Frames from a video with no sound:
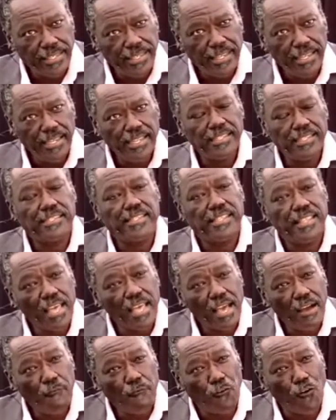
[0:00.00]
is
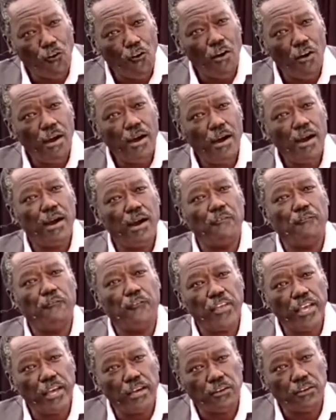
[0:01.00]
therefore a
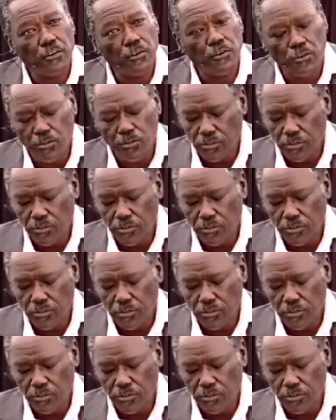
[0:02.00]
vehicle